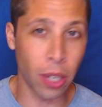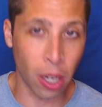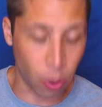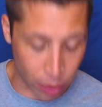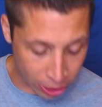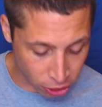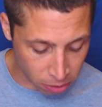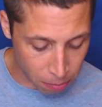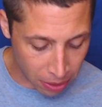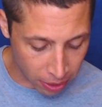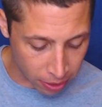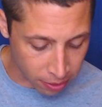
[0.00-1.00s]
No, that just
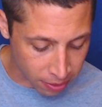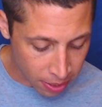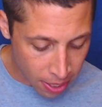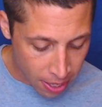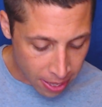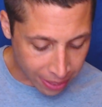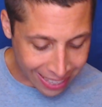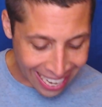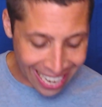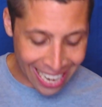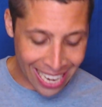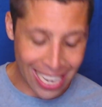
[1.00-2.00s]
means that the
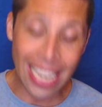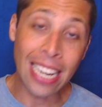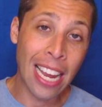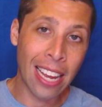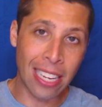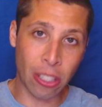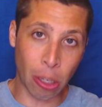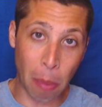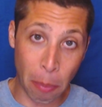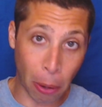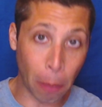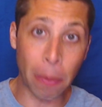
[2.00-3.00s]
height is going to
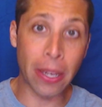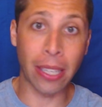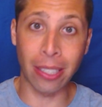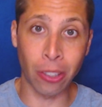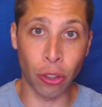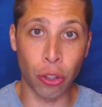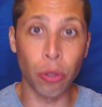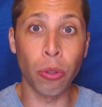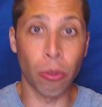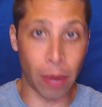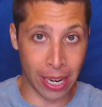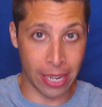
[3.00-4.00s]
be perpendicular to
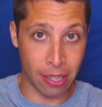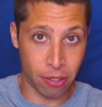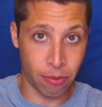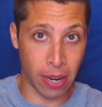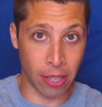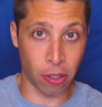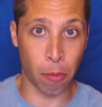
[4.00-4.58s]
the radius, right?